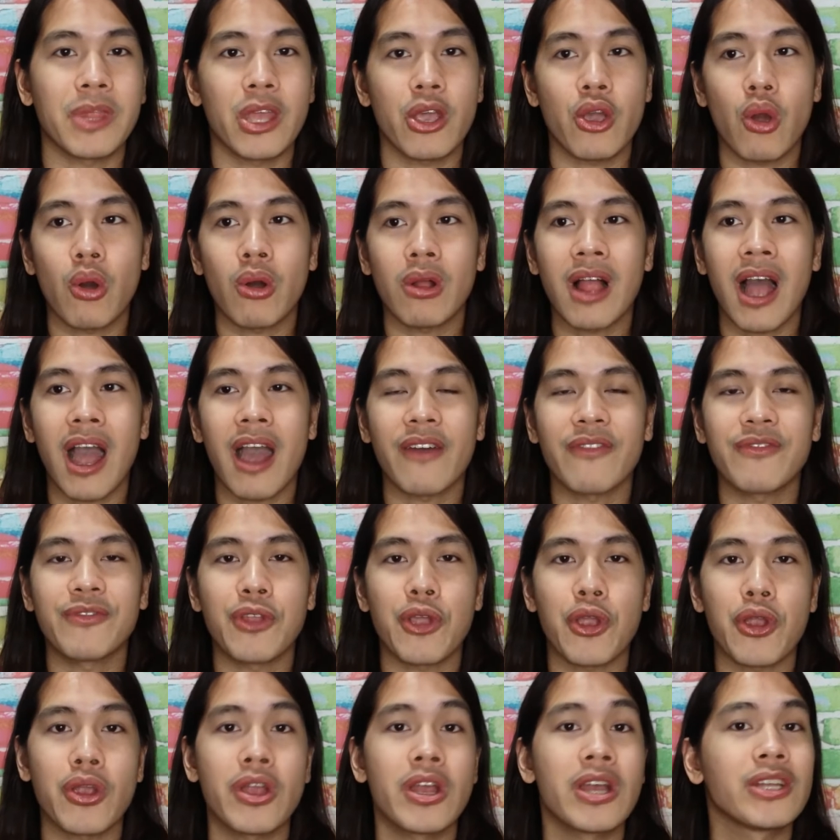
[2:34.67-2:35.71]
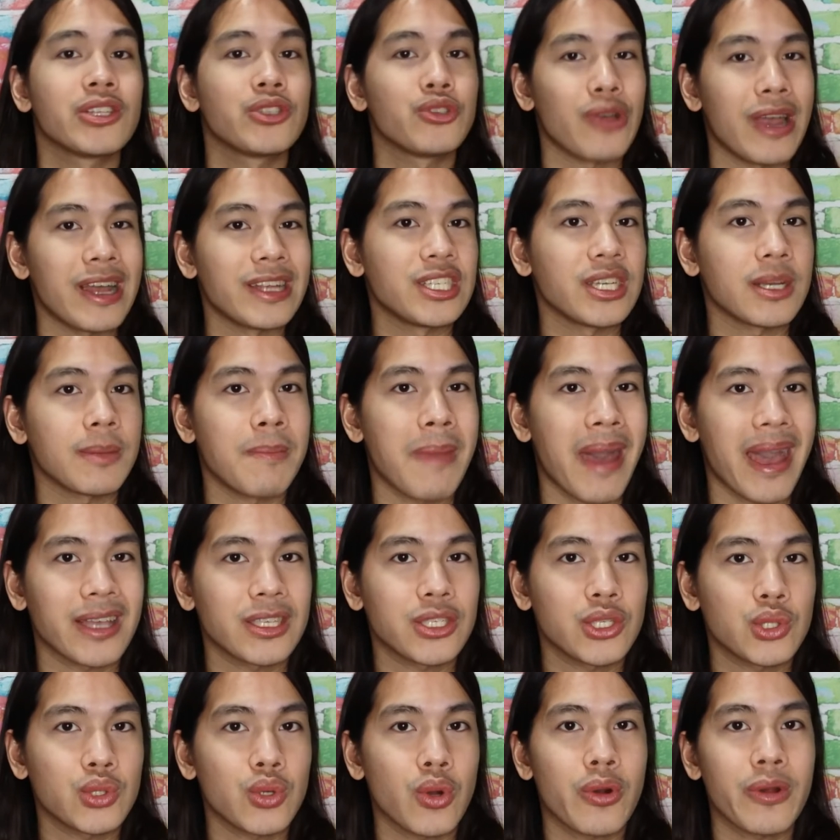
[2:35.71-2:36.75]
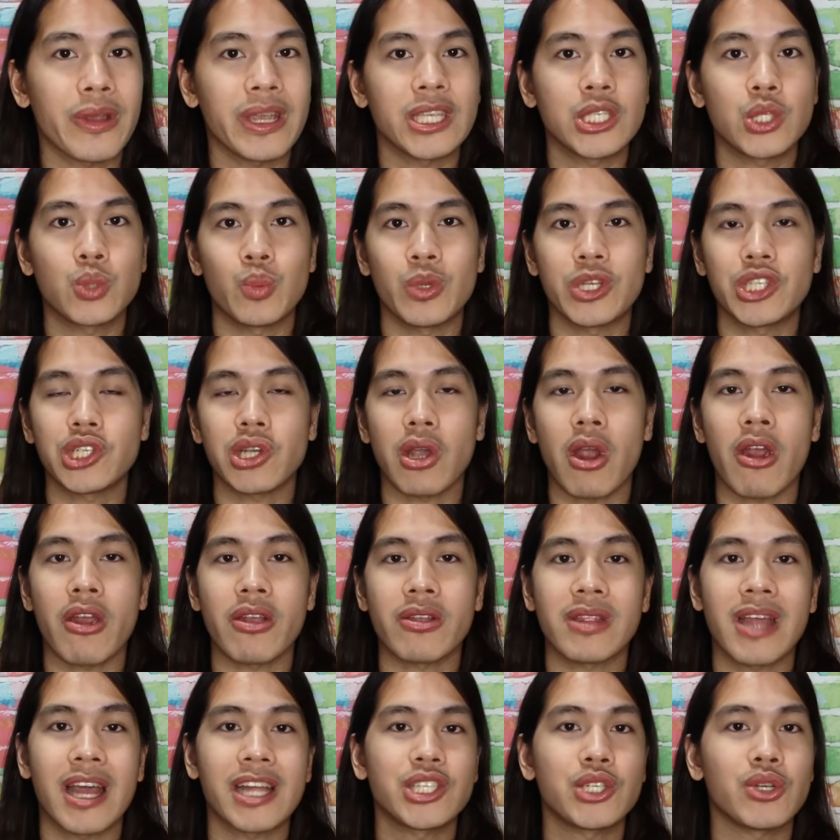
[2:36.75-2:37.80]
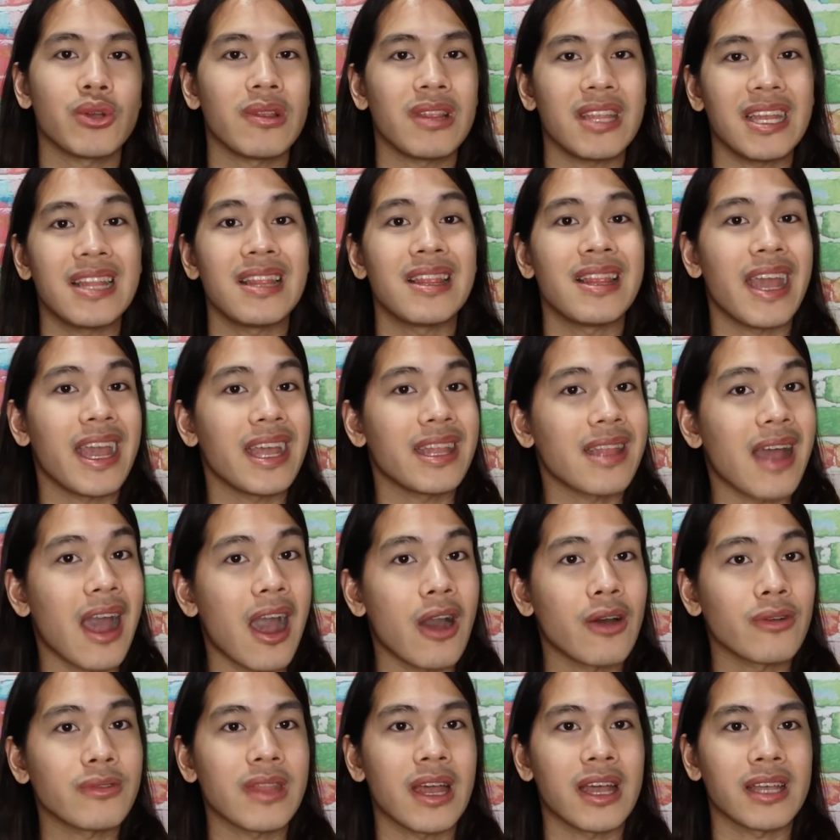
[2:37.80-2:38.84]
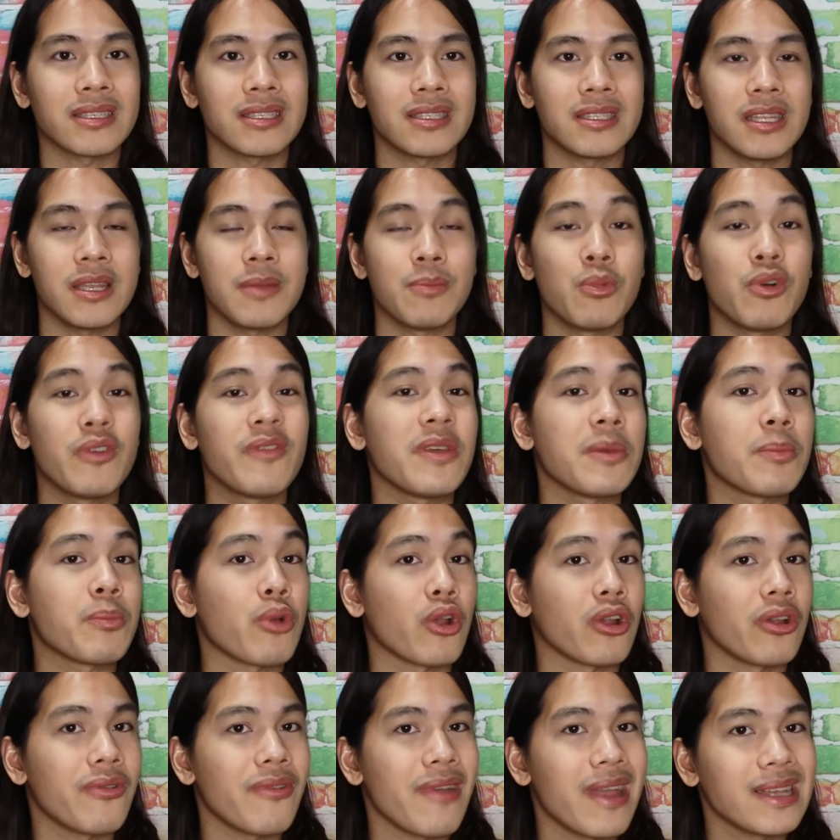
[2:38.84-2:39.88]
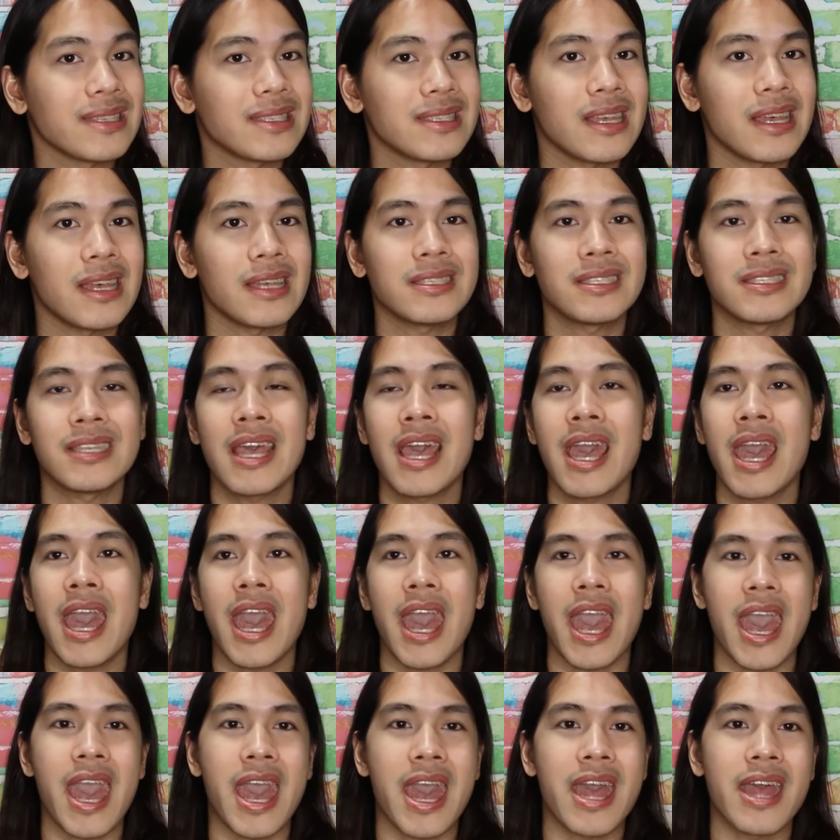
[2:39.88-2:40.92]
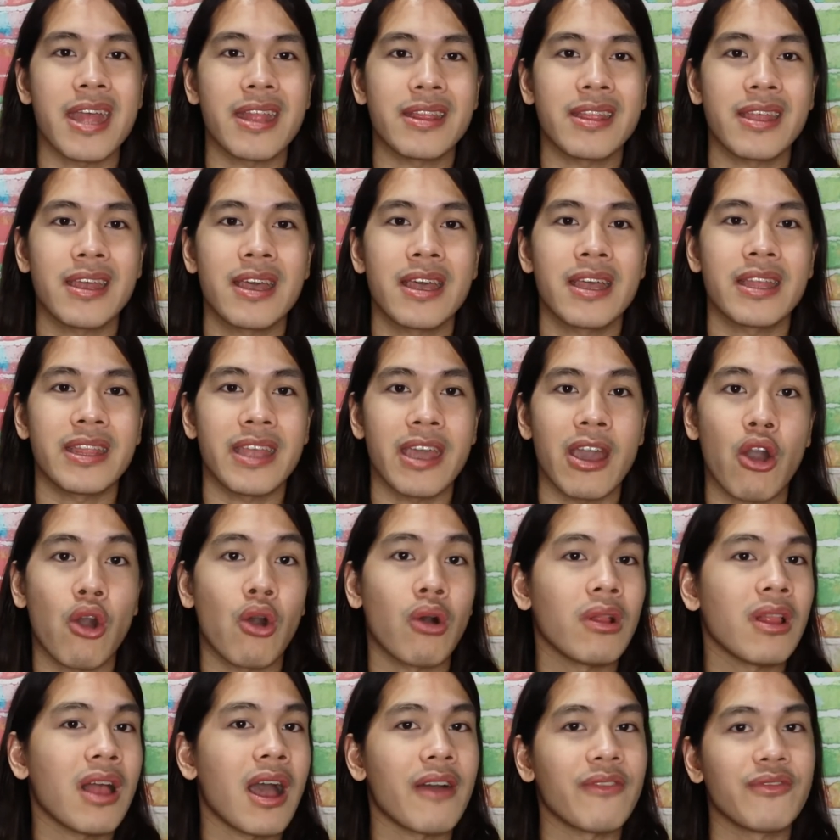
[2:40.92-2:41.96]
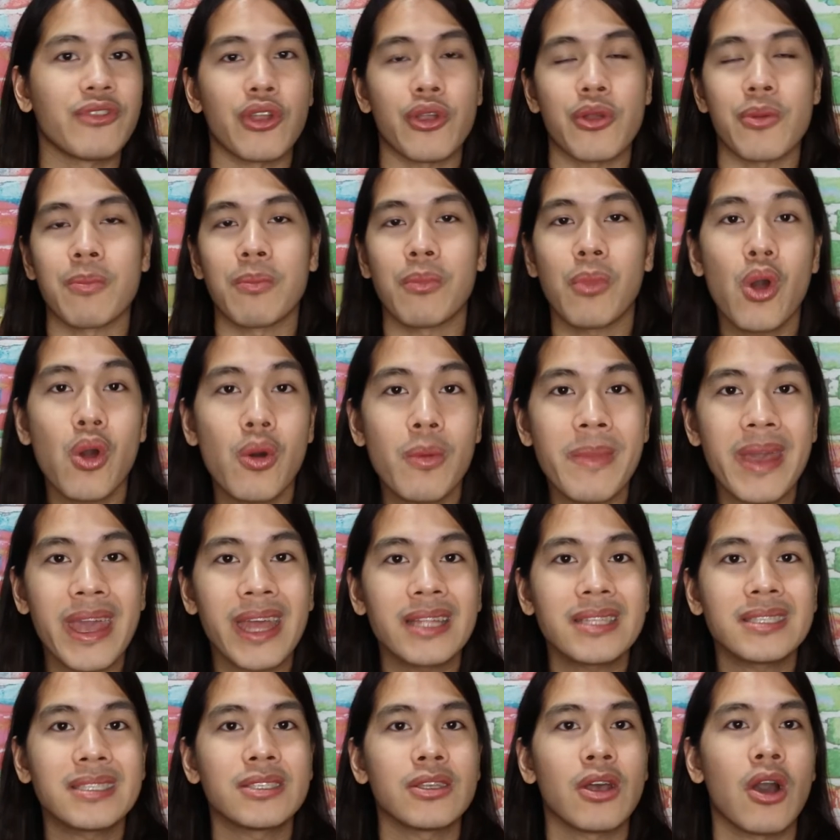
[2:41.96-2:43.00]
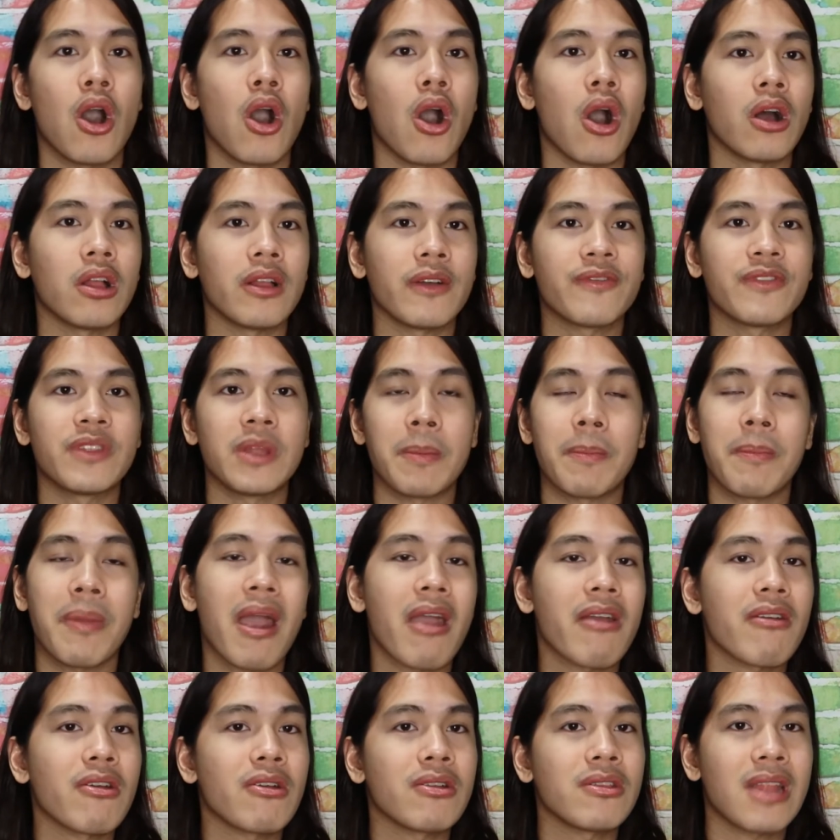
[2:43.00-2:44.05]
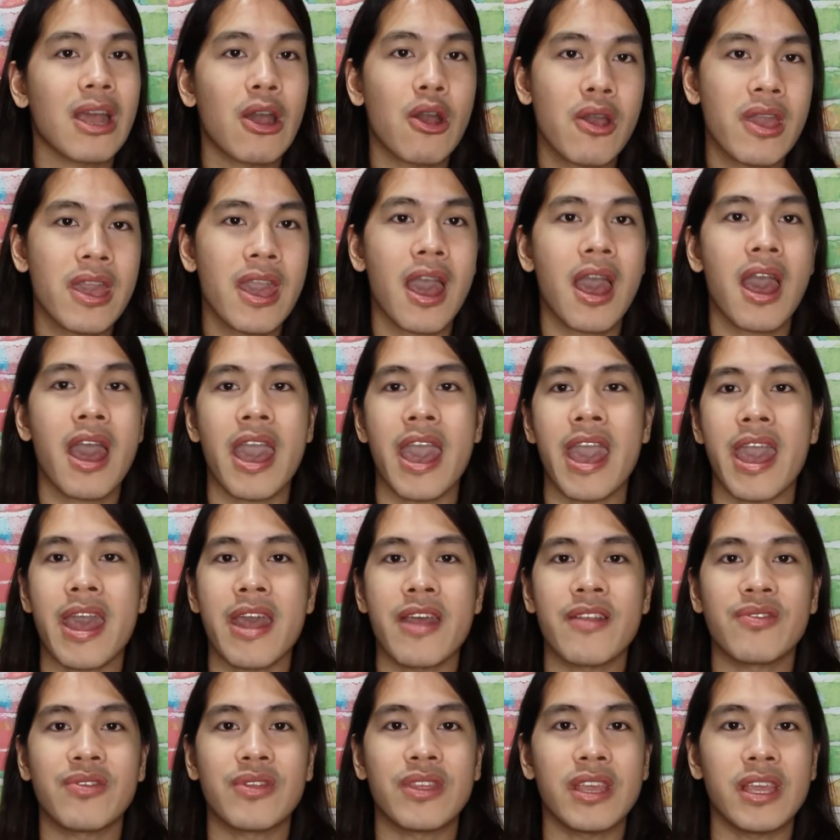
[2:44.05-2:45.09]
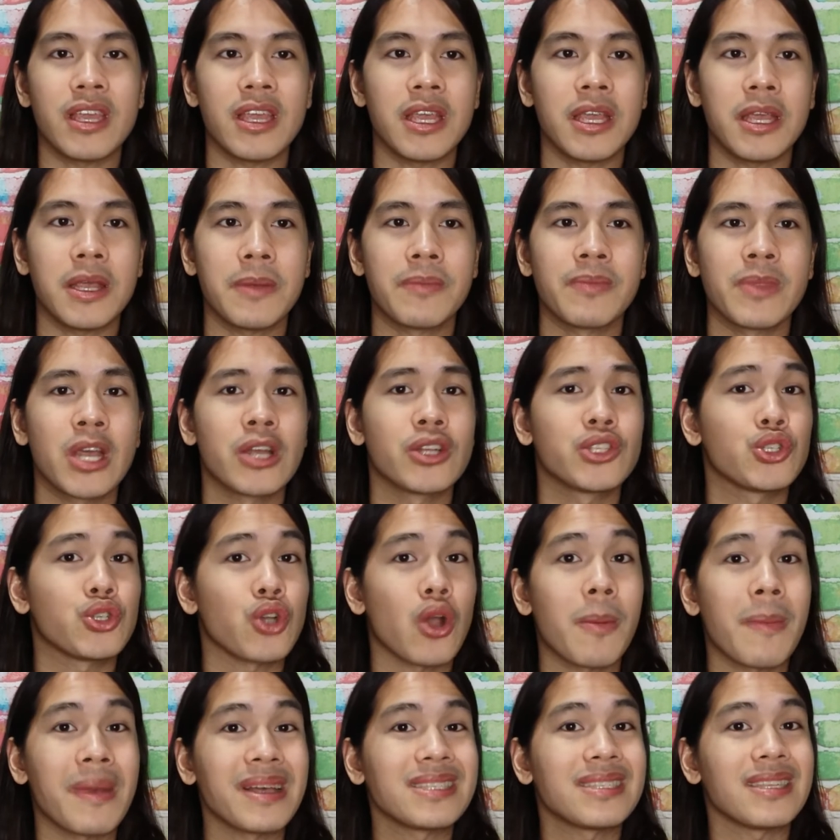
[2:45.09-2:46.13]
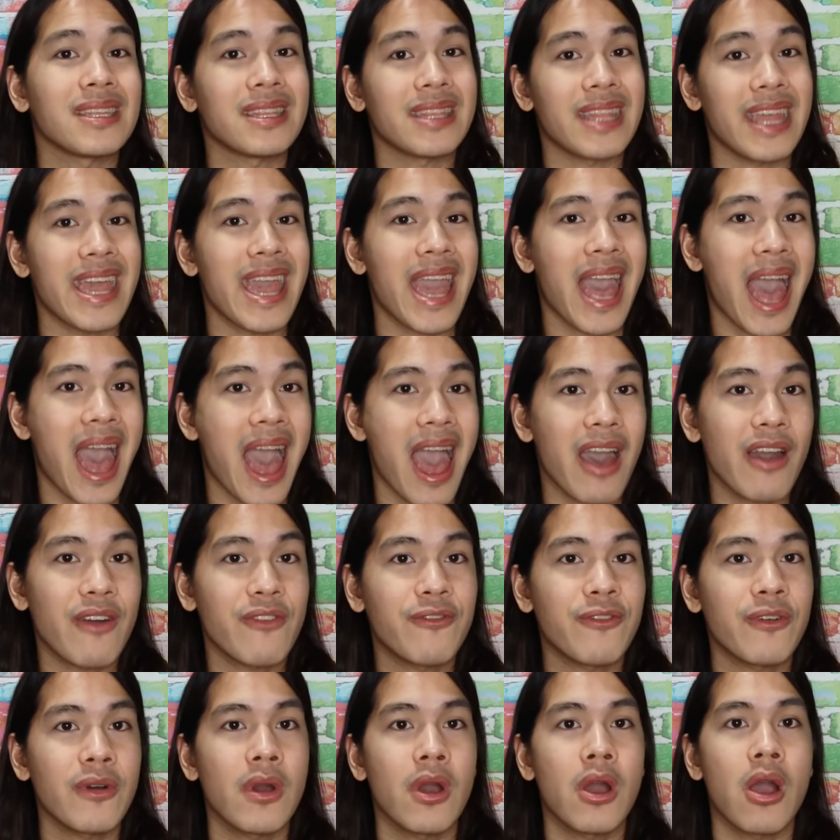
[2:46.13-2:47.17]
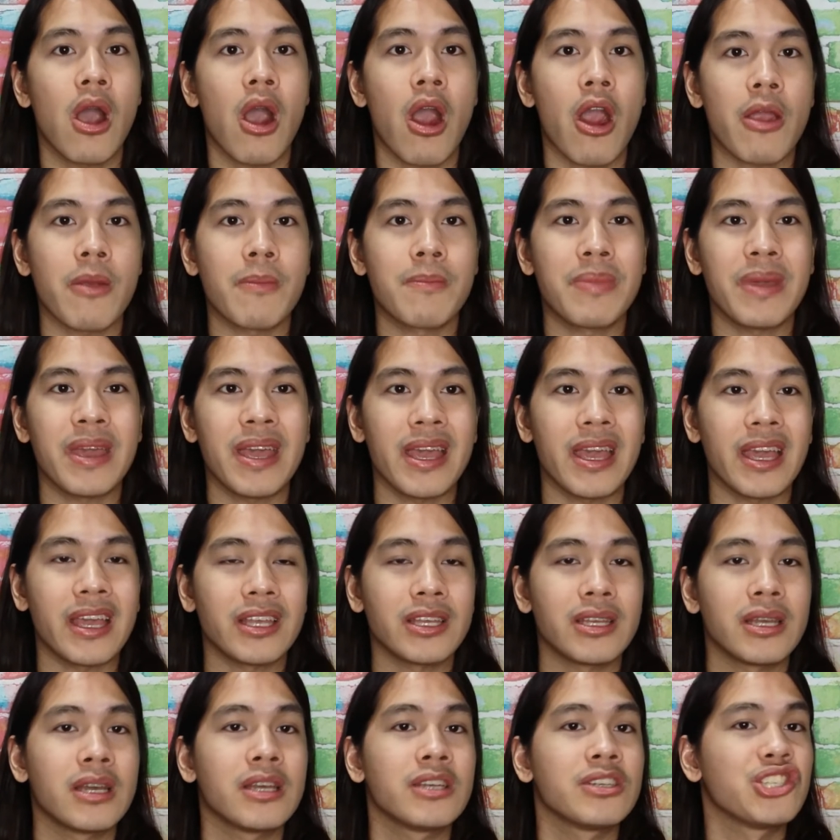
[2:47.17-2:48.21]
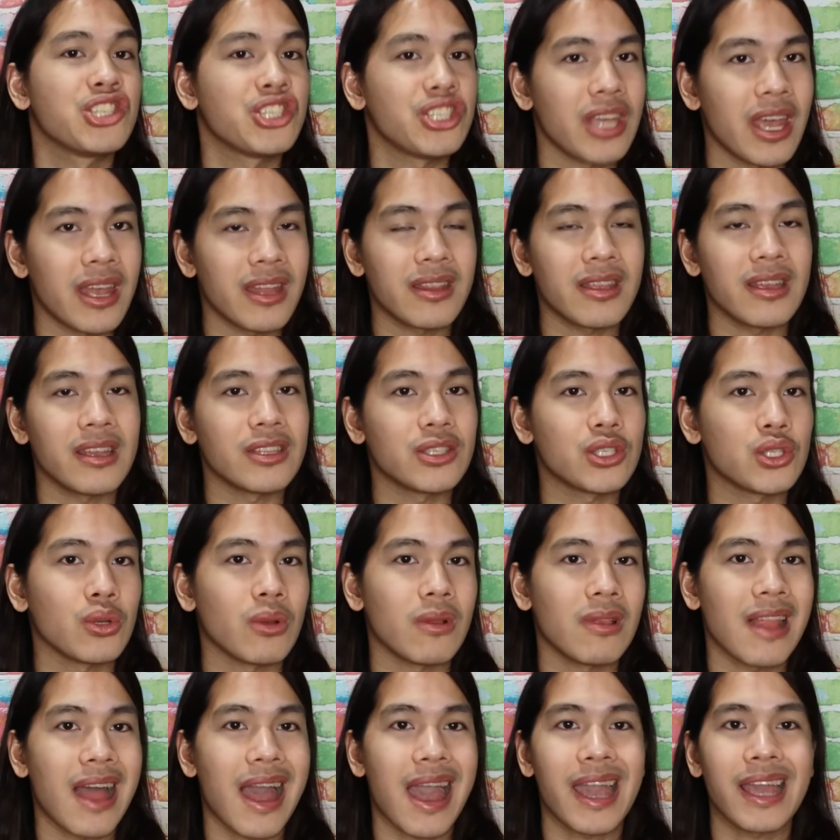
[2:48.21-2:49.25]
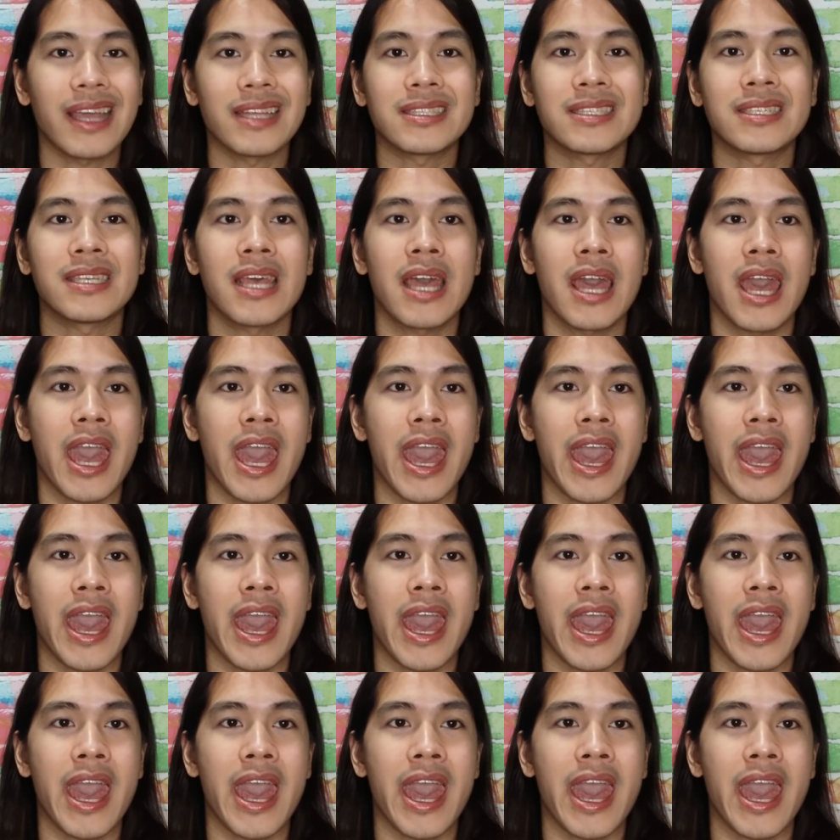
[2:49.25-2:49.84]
They all have their tragic backstories, which are naturally laid out as the movie progresses. And they all have their moments. All of the paranoia and the traumas that they have are being shed into light.